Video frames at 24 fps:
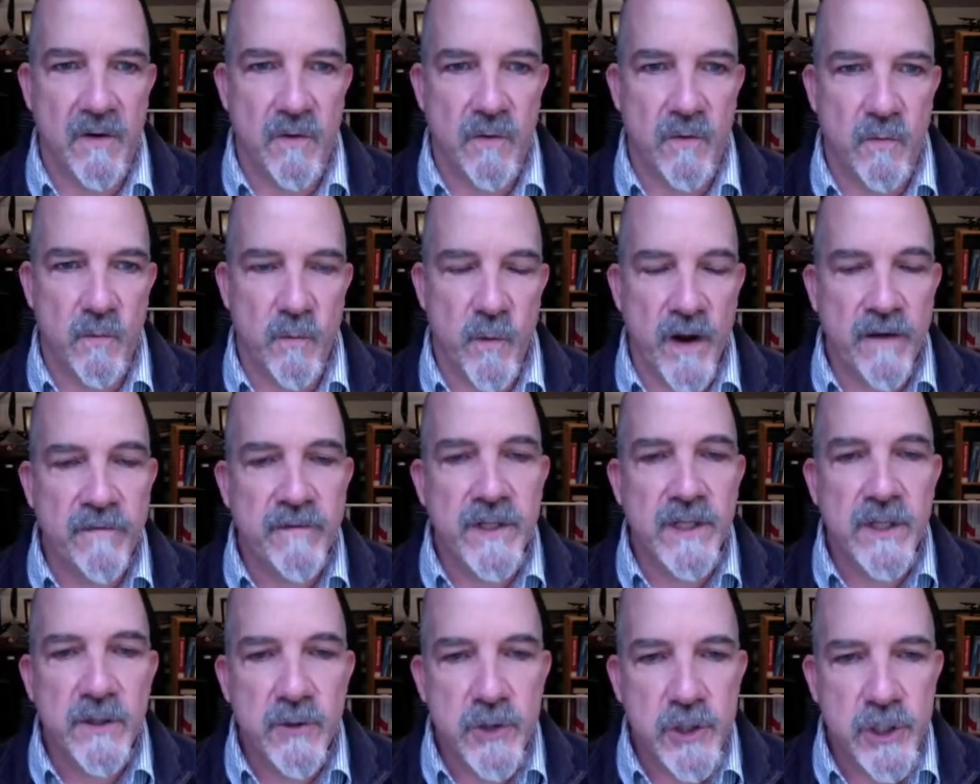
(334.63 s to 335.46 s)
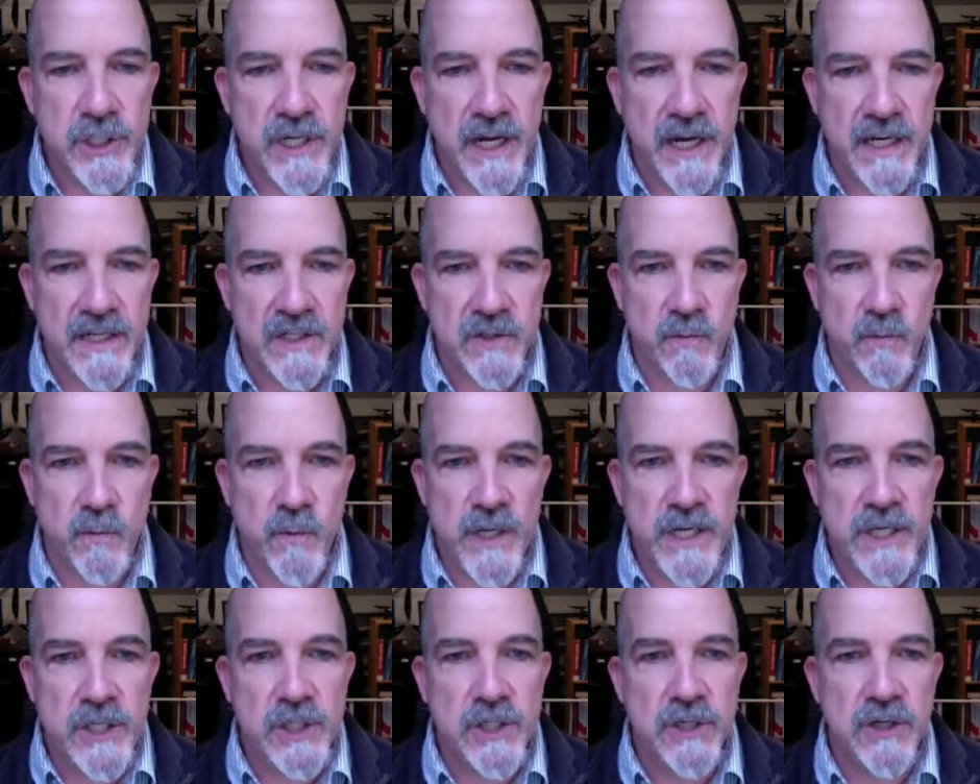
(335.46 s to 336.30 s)
revolutionize
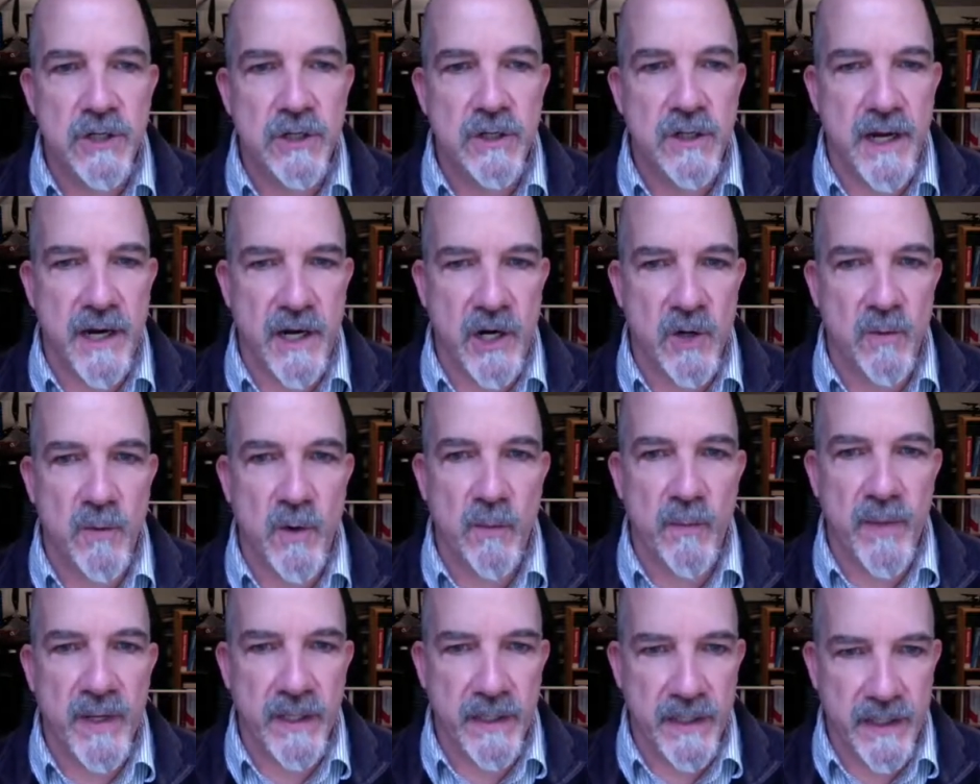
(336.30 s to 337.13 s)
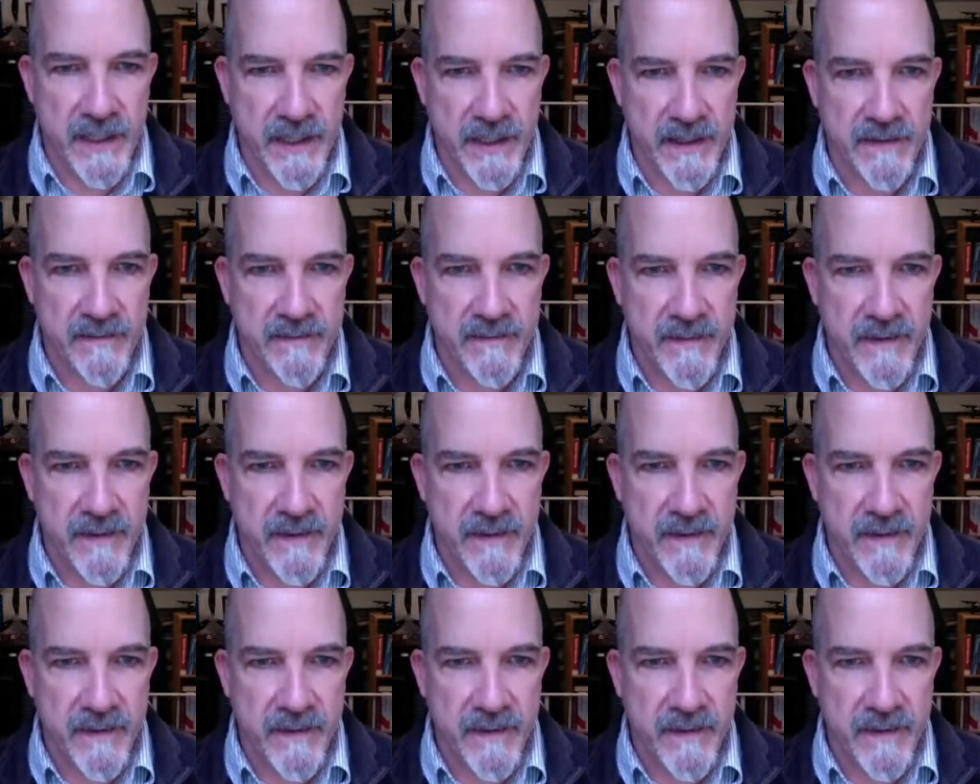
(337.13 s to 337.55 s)
regional air mobility.